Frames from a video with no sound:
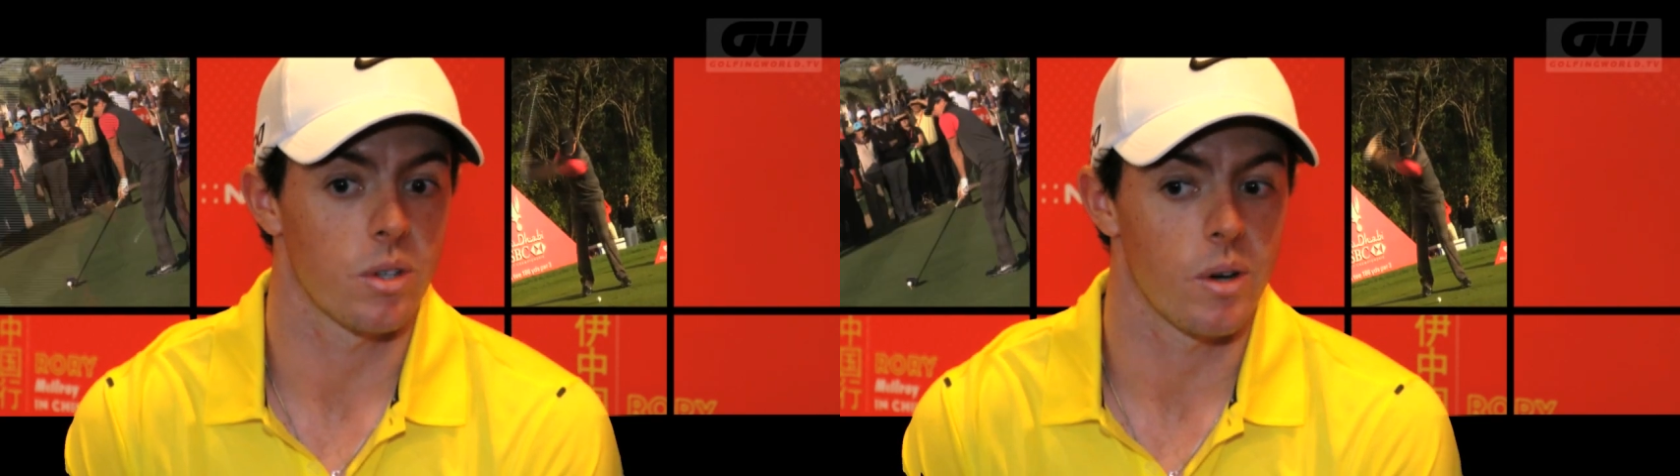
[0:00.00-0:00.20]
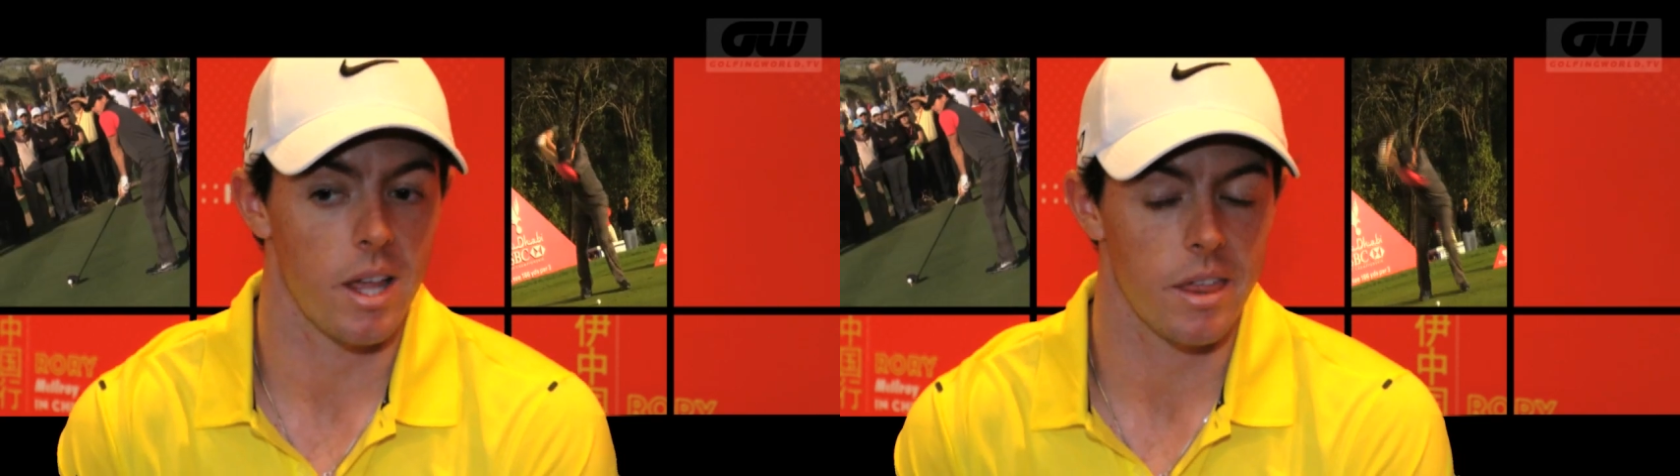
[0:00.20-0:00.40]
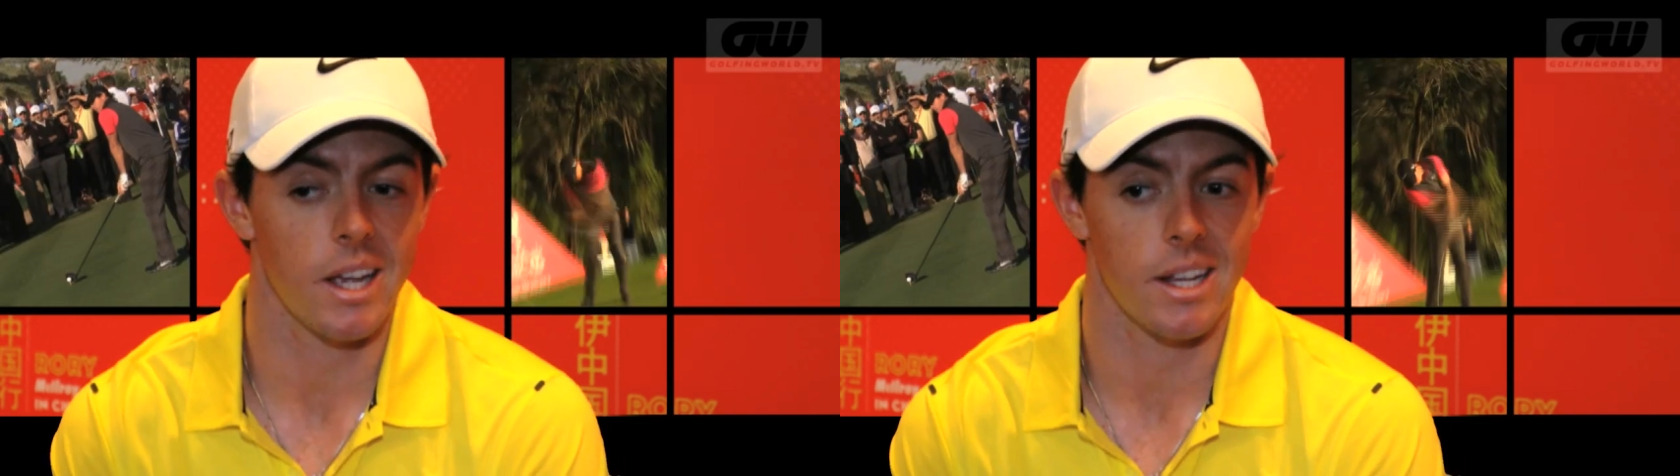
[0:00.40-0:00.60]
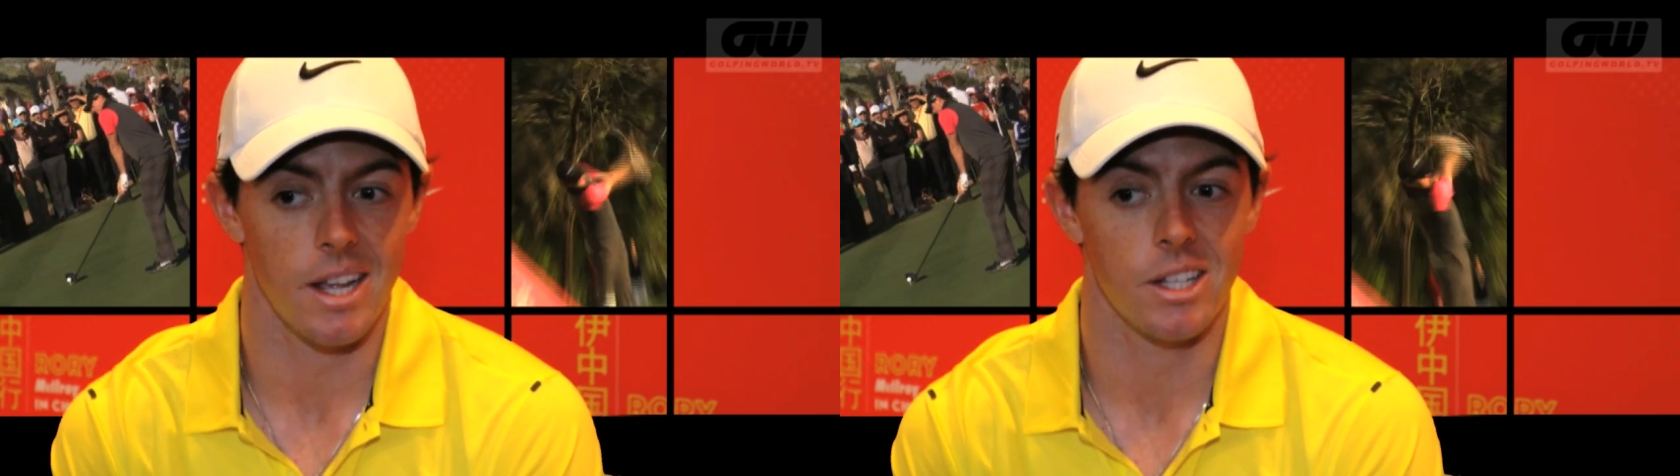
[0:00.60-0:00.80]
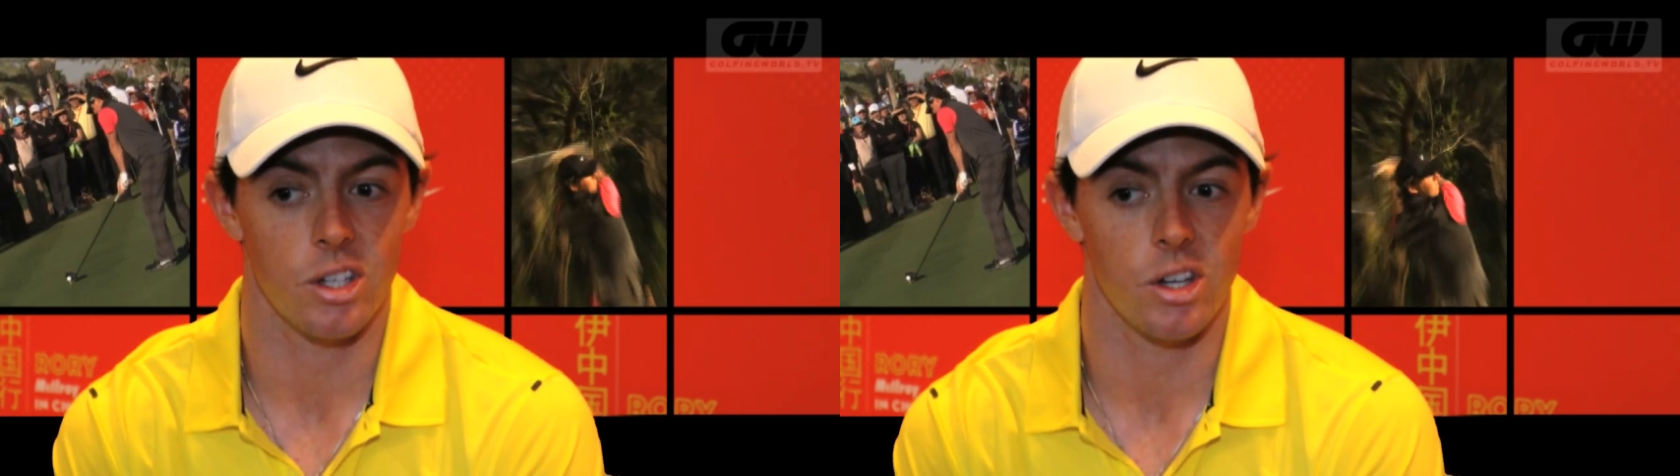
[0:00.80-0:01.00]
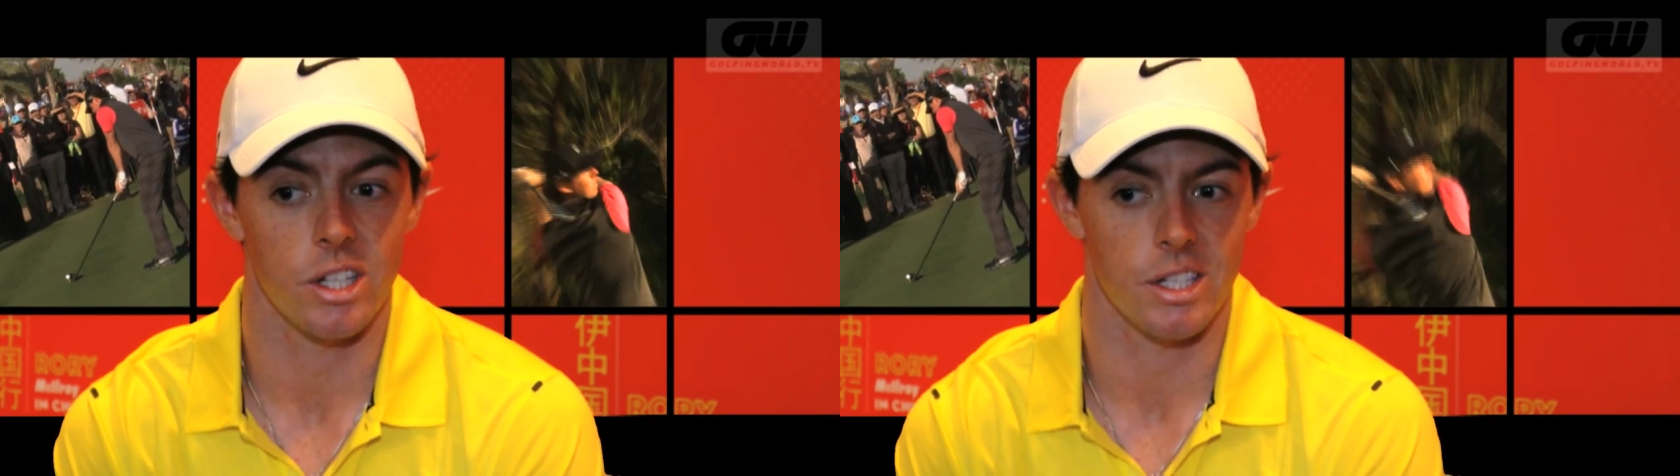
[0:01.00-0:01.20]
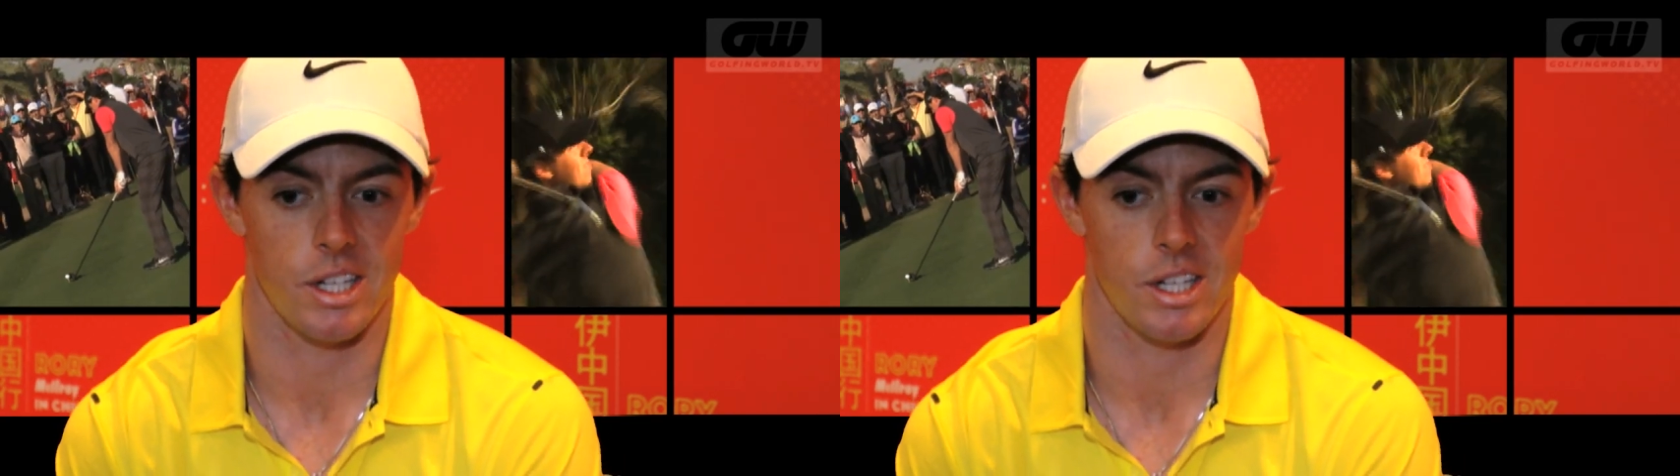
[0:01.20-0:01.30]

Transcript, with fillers: So I think it, it's good. It's,